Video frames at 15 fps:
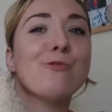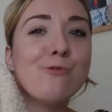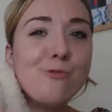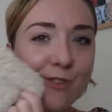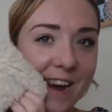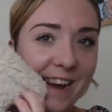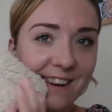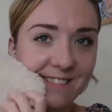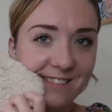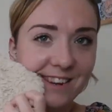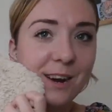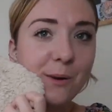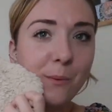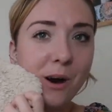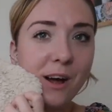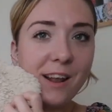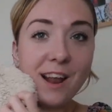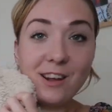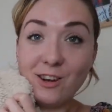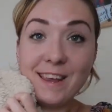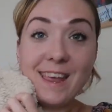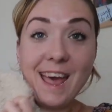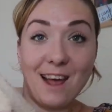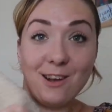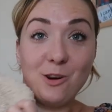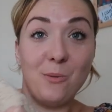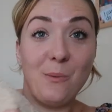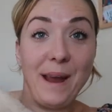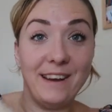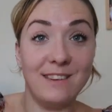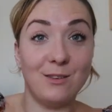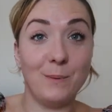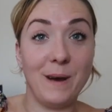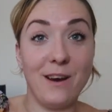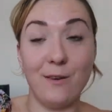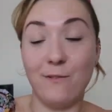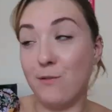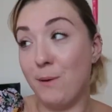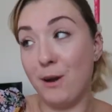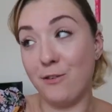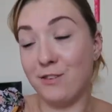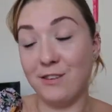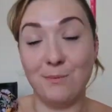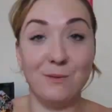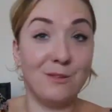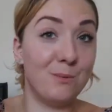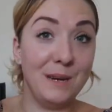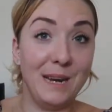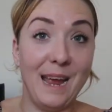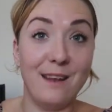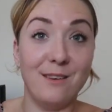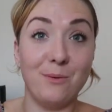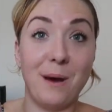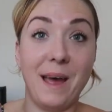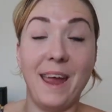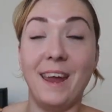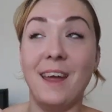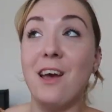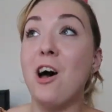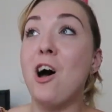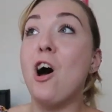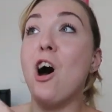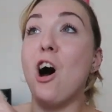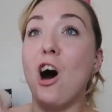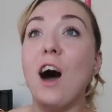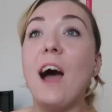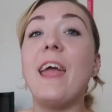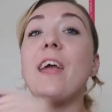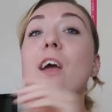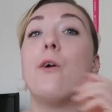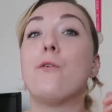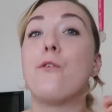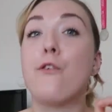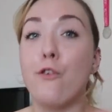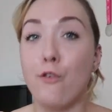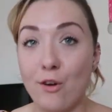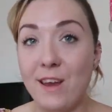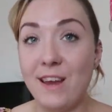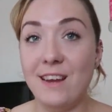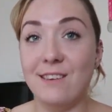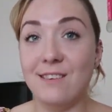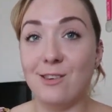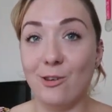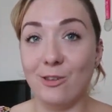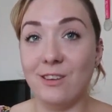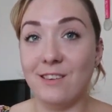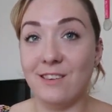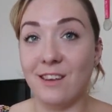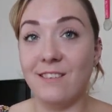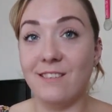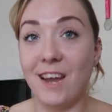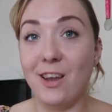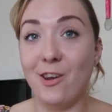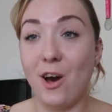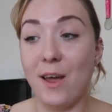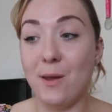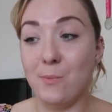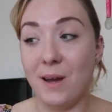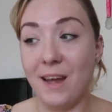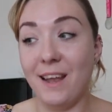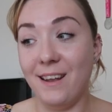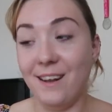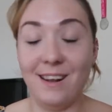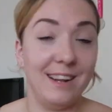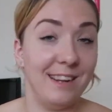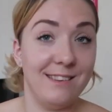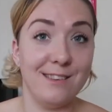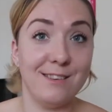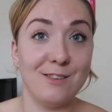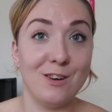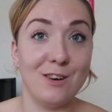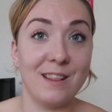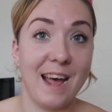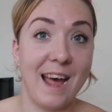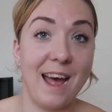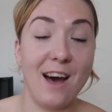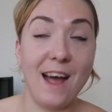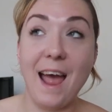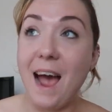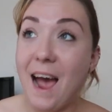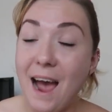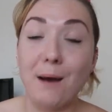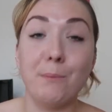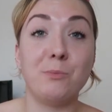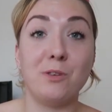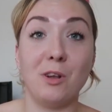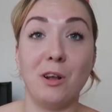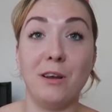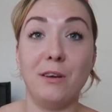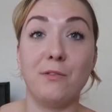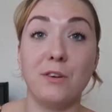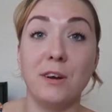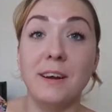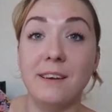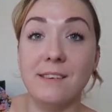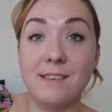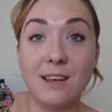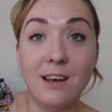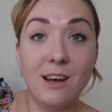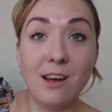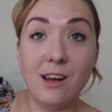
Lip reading: reindeer one and I cannot wait to wear it for my Christmas weekend away. I freeze on the Sunday night when Lisa's not there. I absolutely freeze.